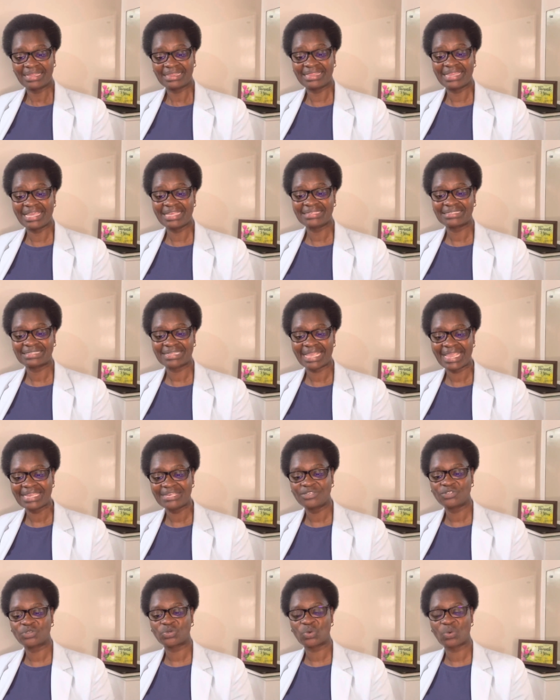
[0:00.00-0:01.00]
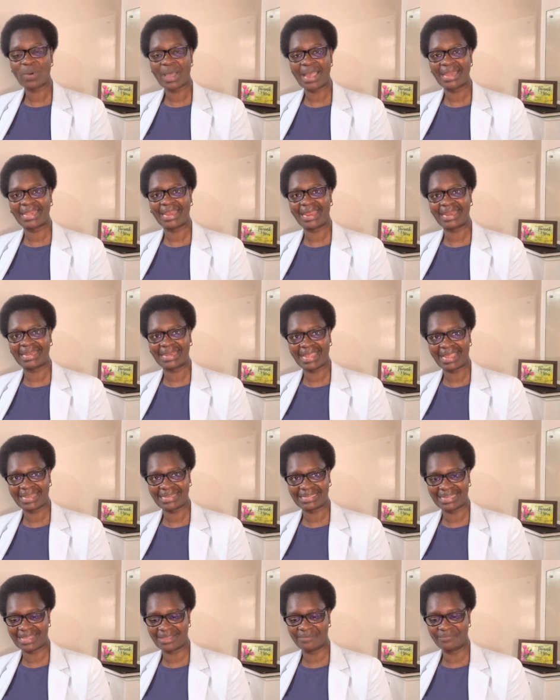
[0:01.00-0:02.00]
They said to one
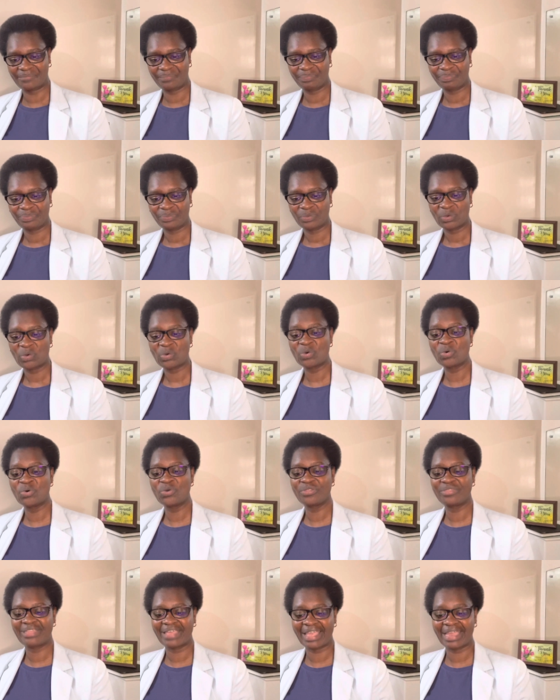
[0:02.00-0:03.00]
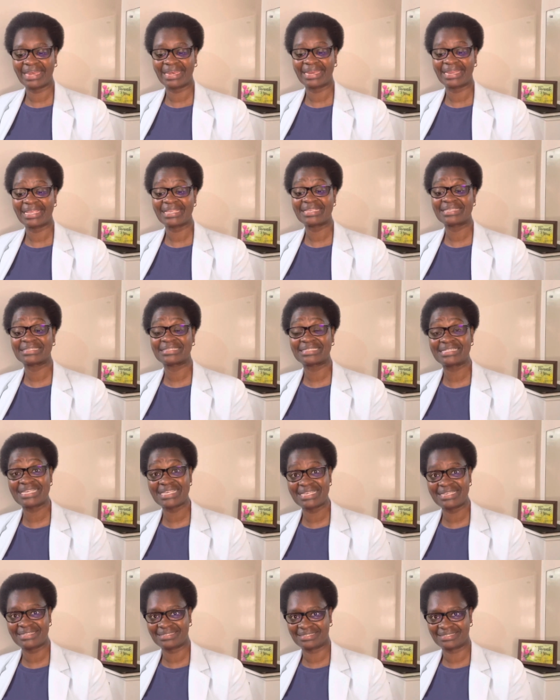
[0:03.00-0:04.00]
another, Who then is
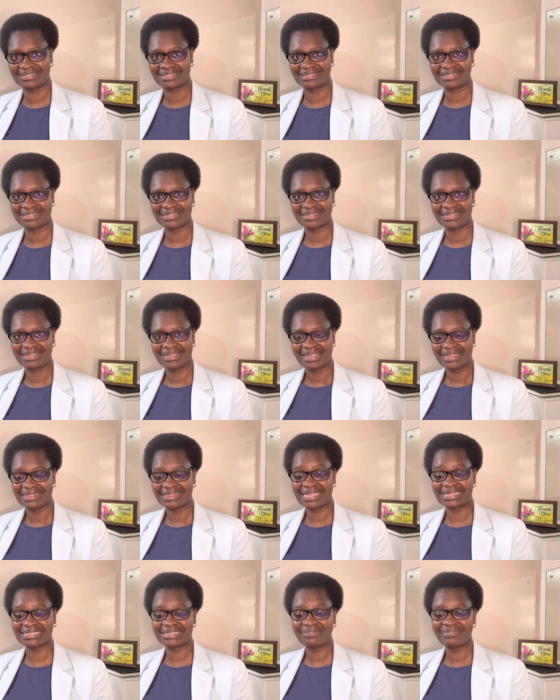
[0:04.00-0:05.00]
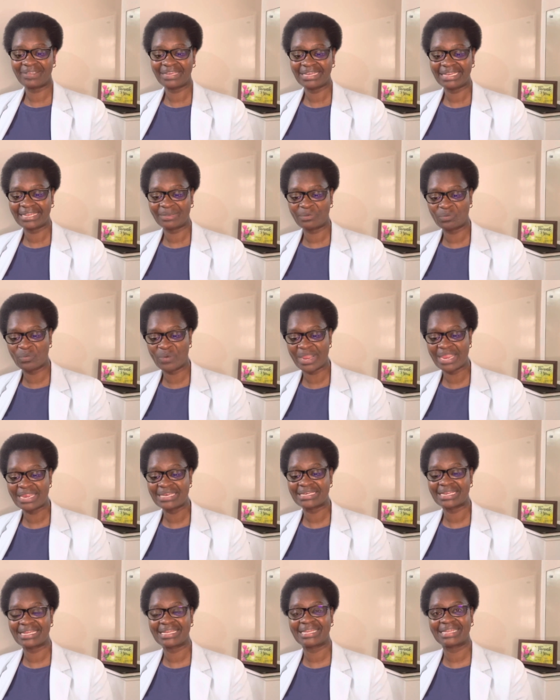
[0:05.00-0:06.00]
this that even the
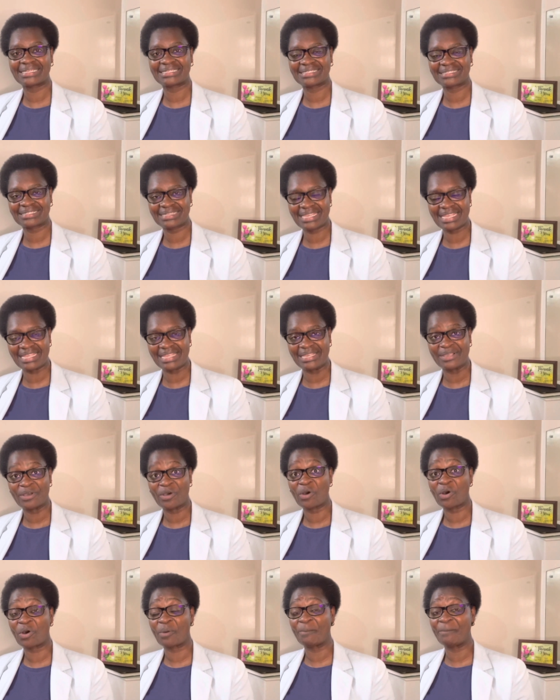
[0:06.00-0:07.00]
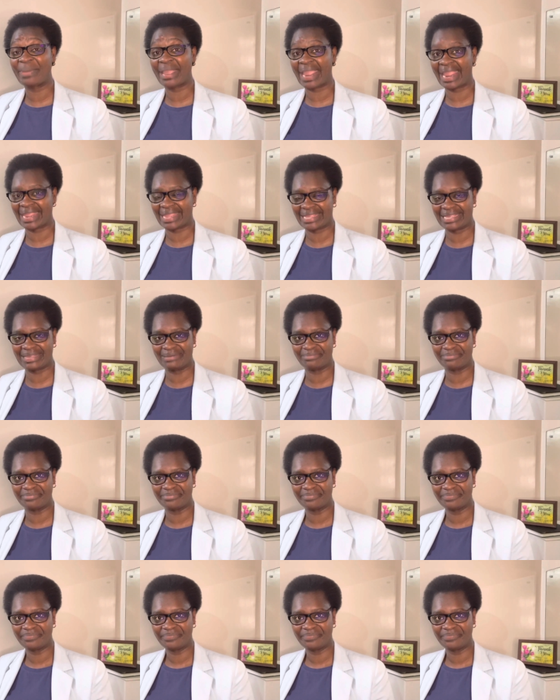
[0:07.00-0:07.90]
wind and the sea obey him?